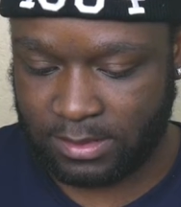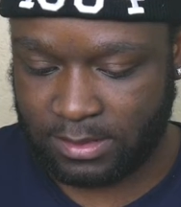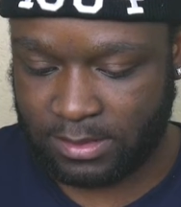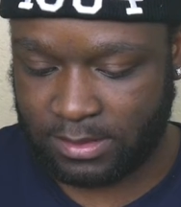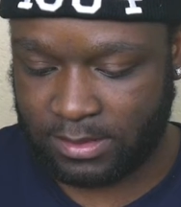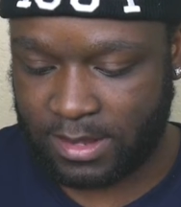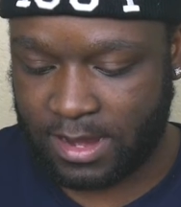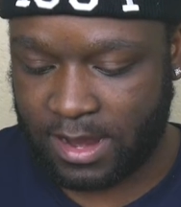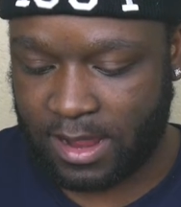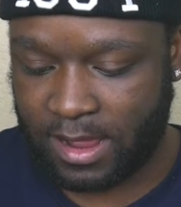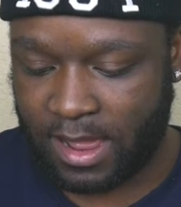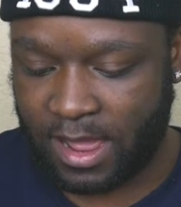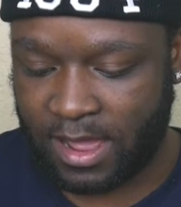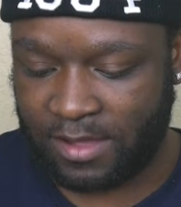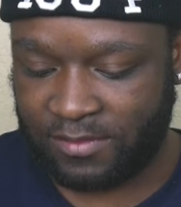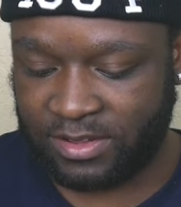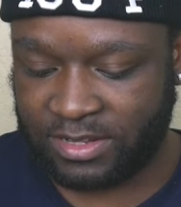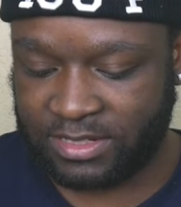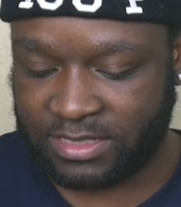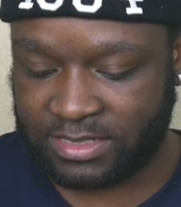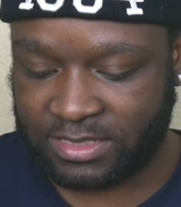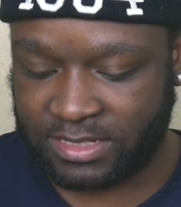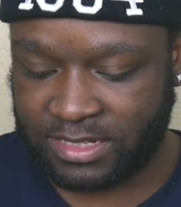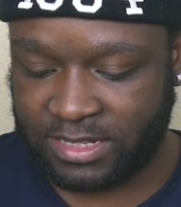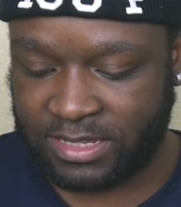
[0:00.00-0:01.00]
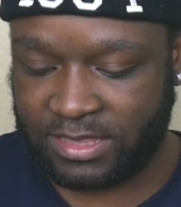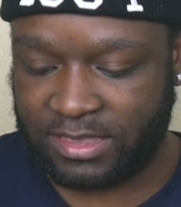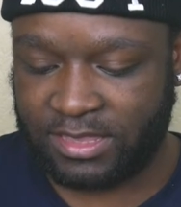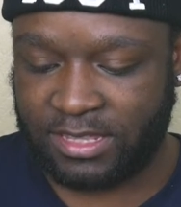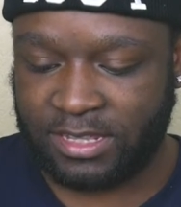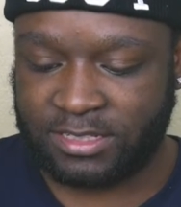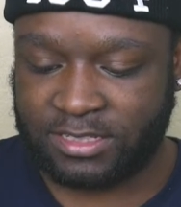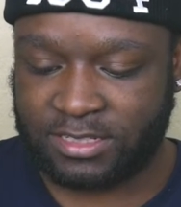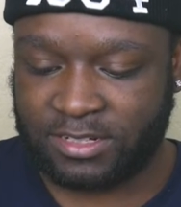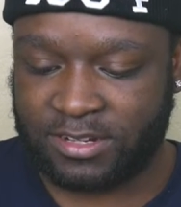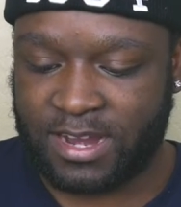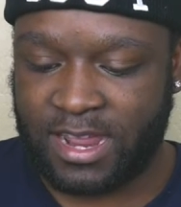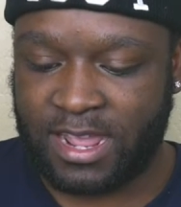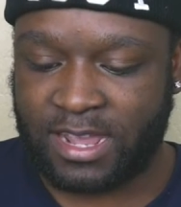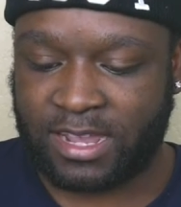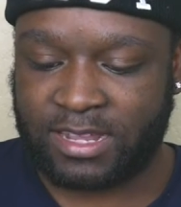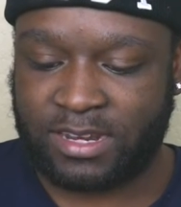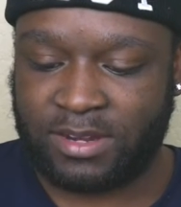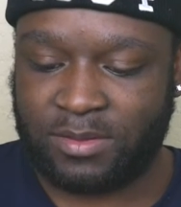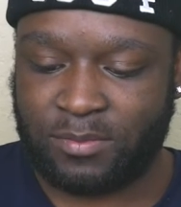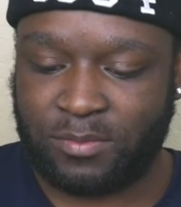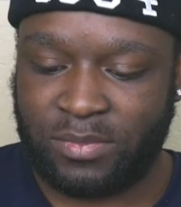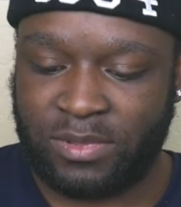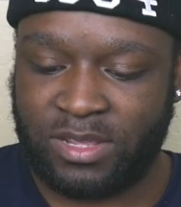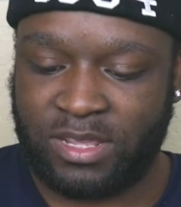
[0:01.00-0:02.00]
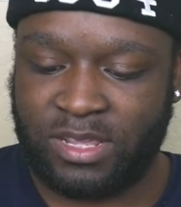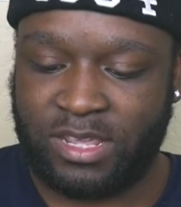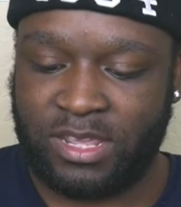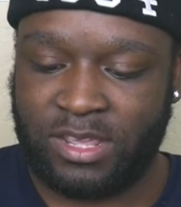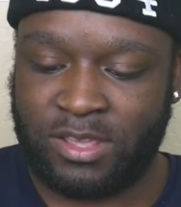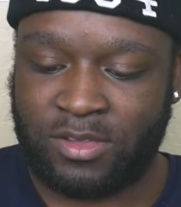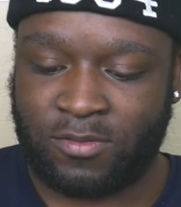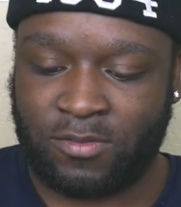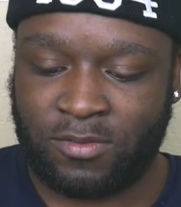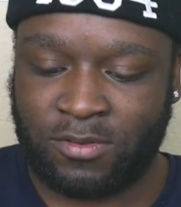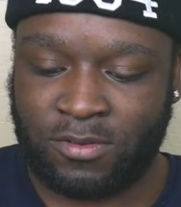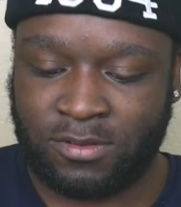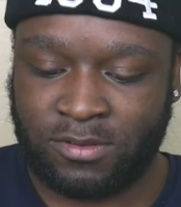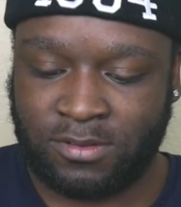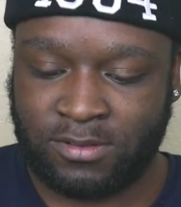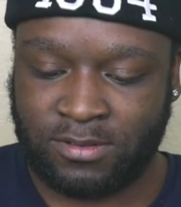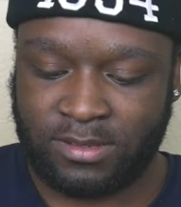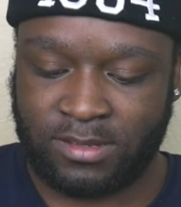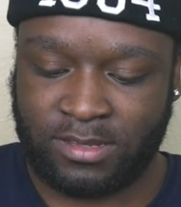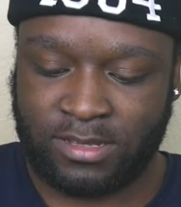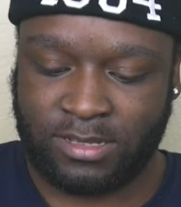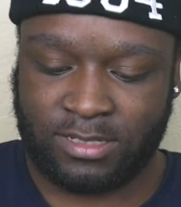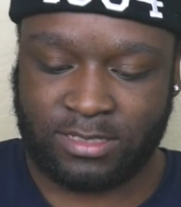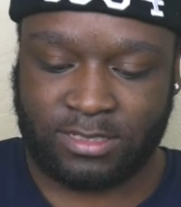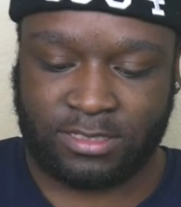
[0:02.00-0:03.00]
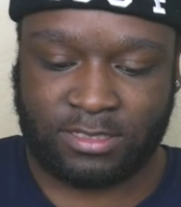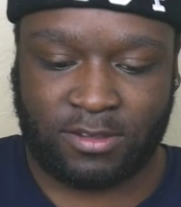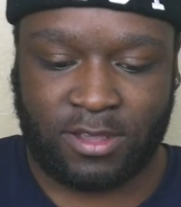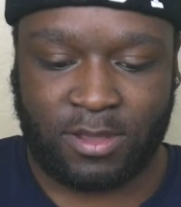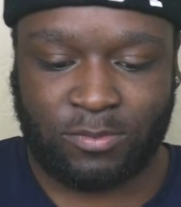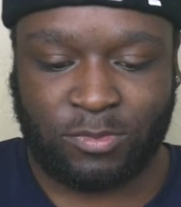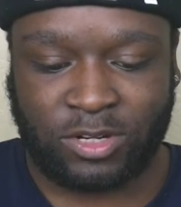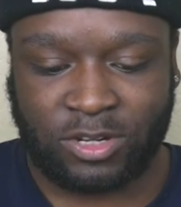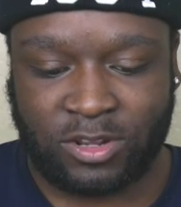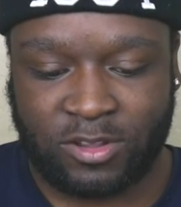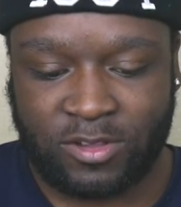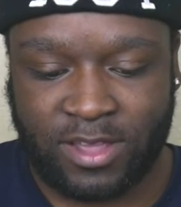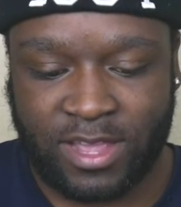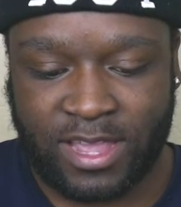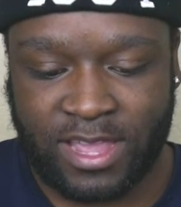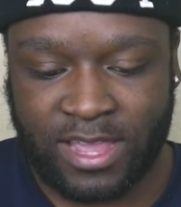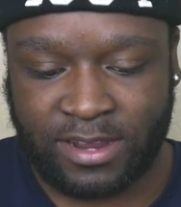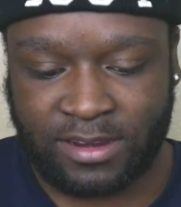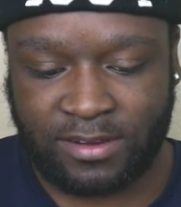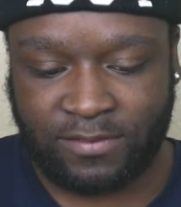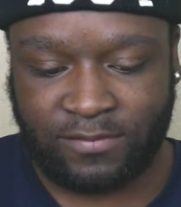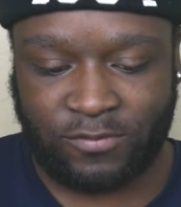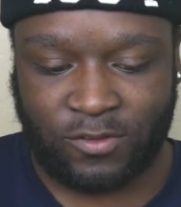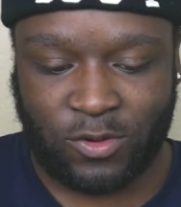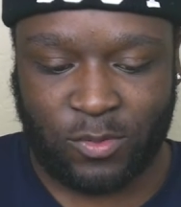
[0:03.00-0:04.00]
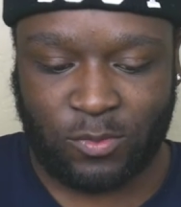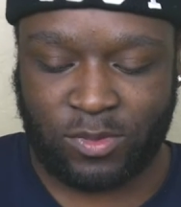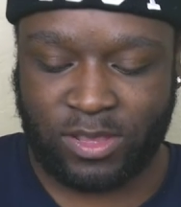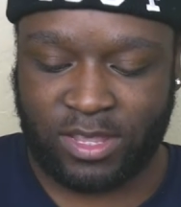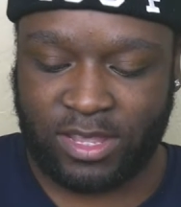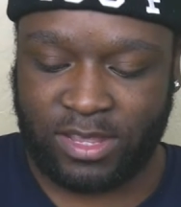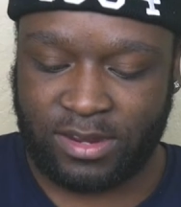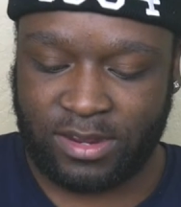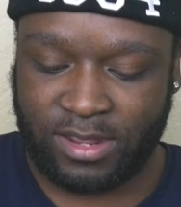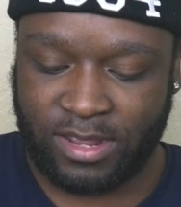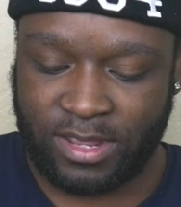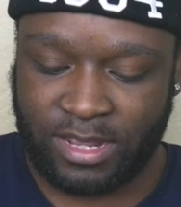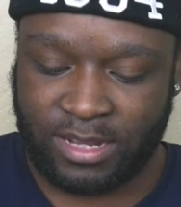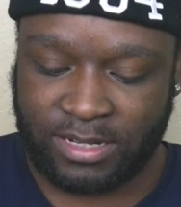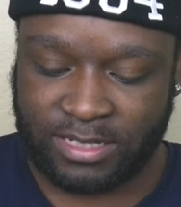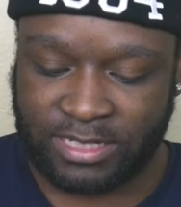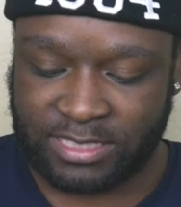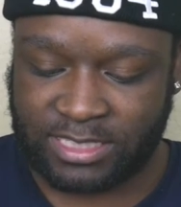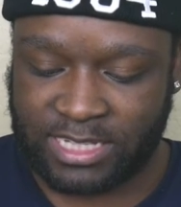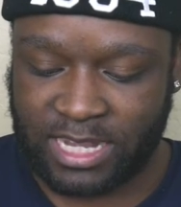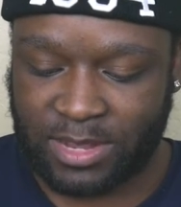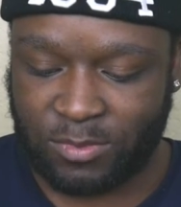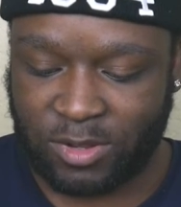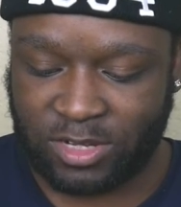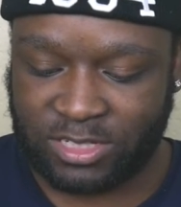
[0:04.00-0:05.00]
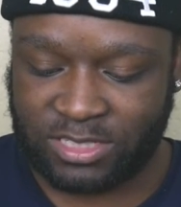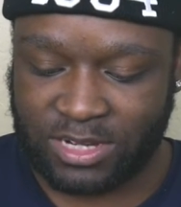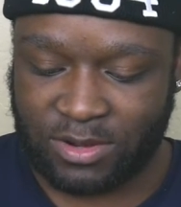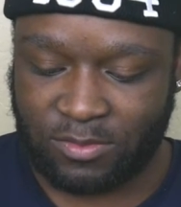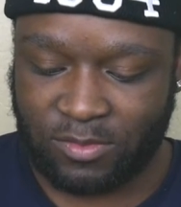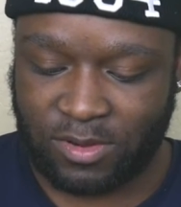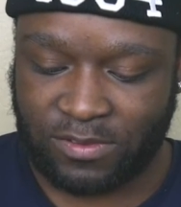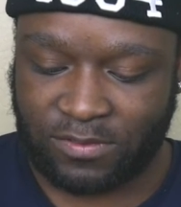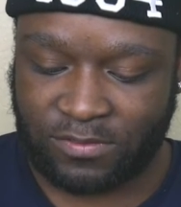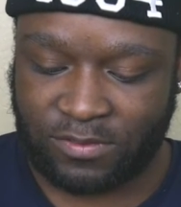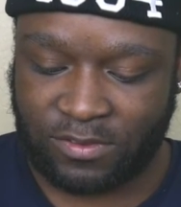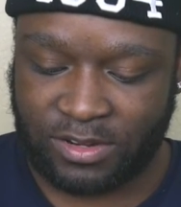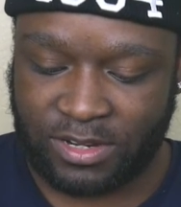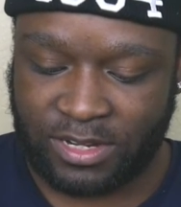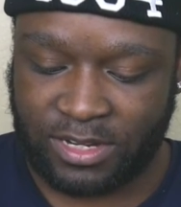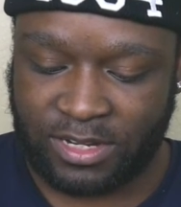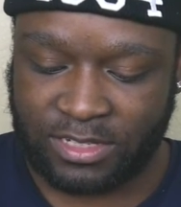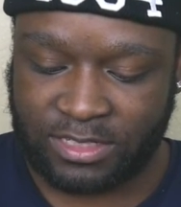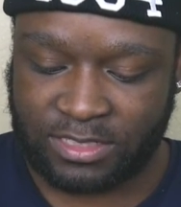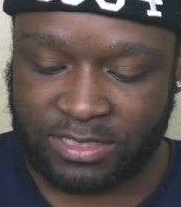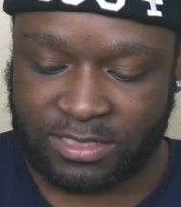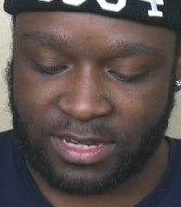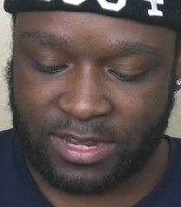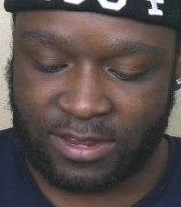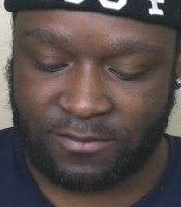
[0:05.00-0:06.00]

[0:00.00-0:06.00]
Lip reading: Now obviously these are not going to be equal, so I'm going to go ahead and formulate just how much I want for each.